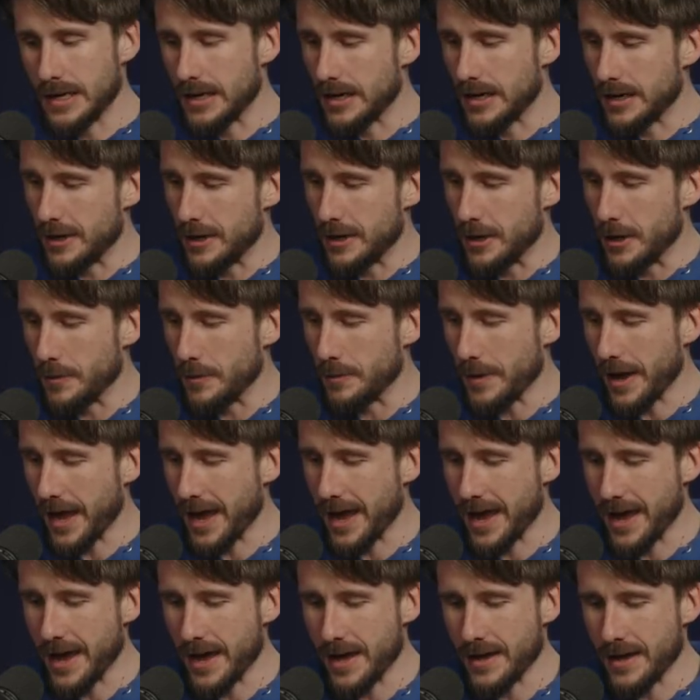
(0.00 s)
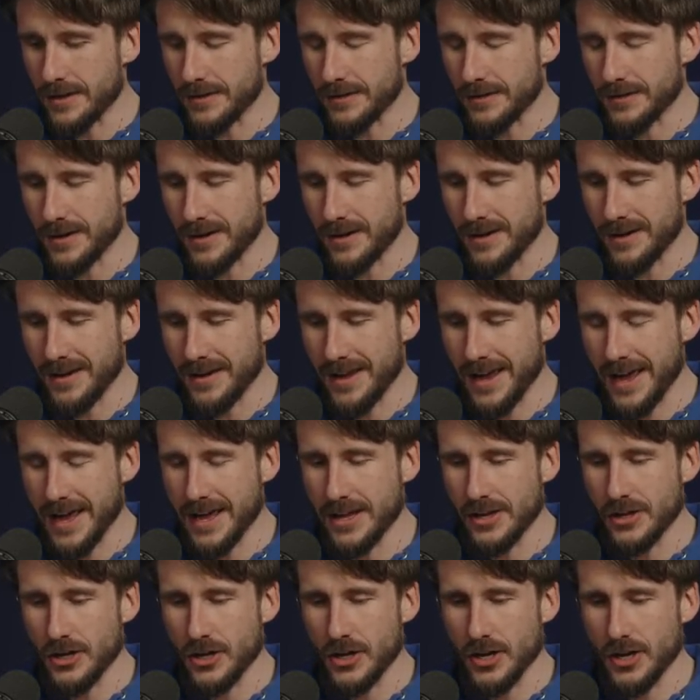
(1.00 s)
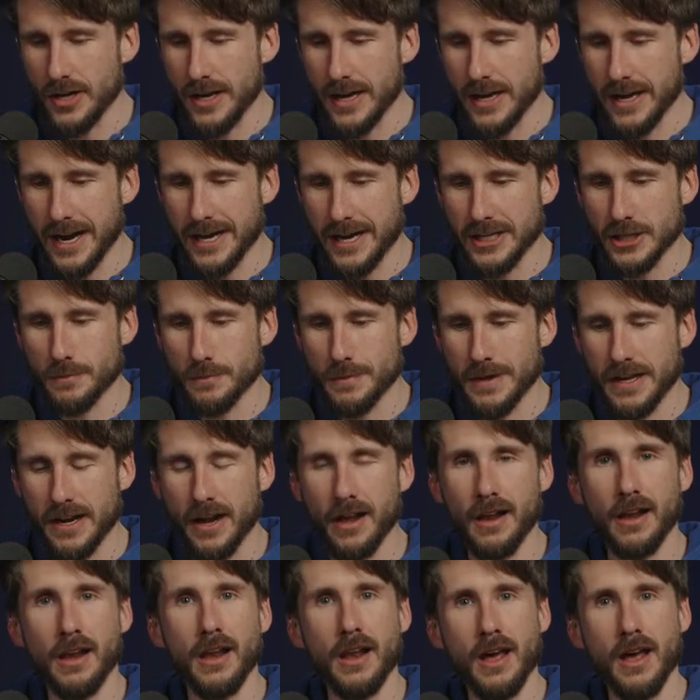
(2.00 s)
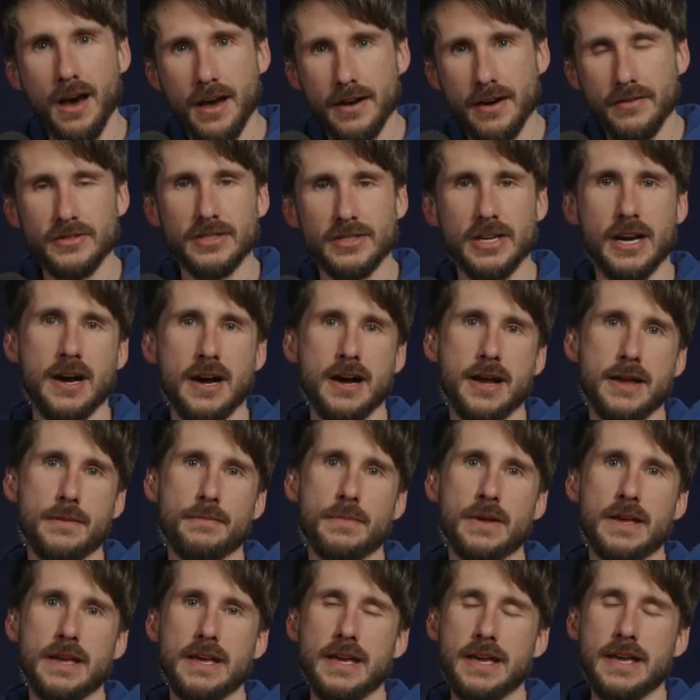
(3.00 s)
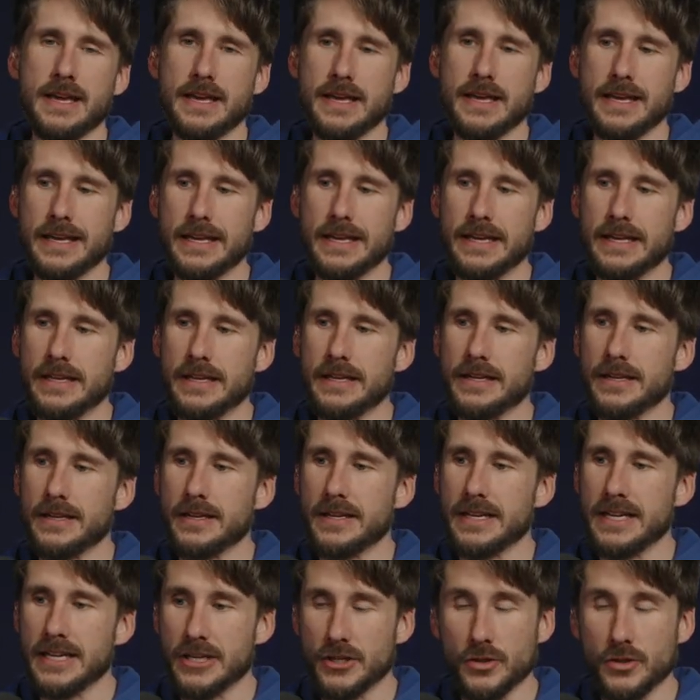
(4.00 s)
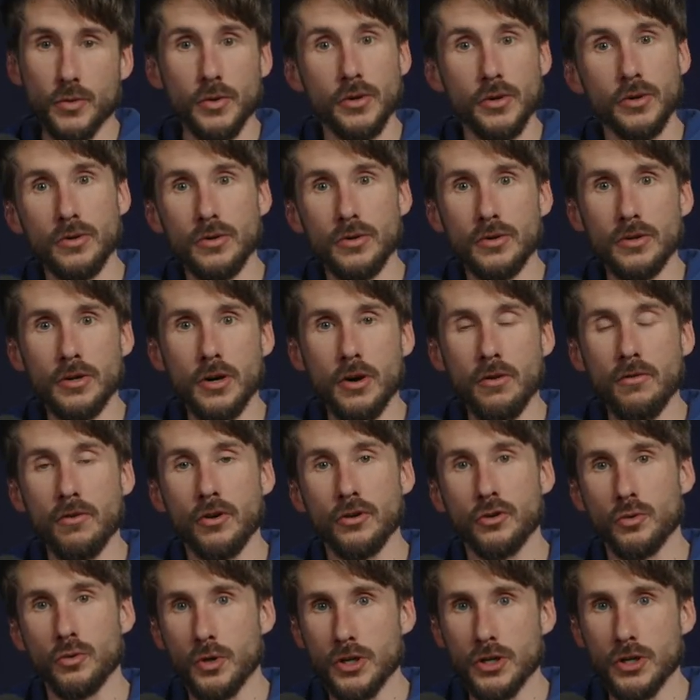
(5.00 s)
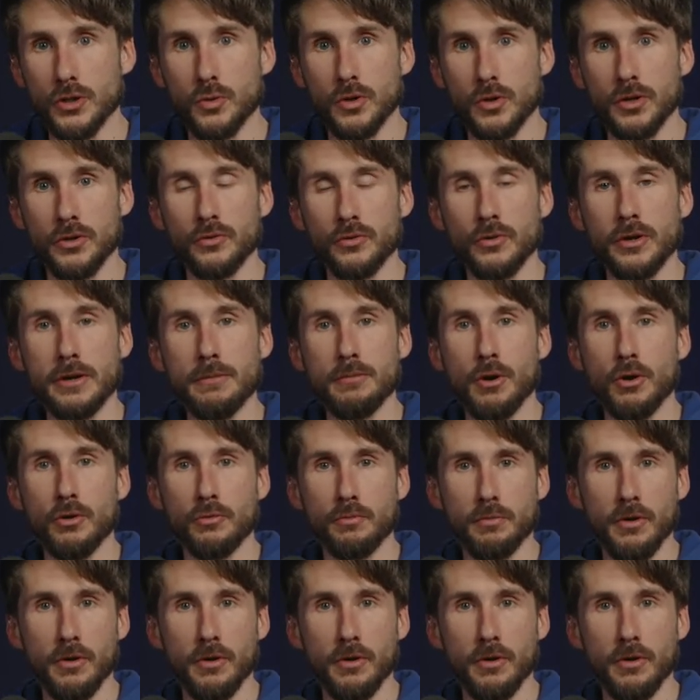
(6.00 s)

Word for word: Um, and, uh, and, and I spent a lot of time in Israel over 2023, both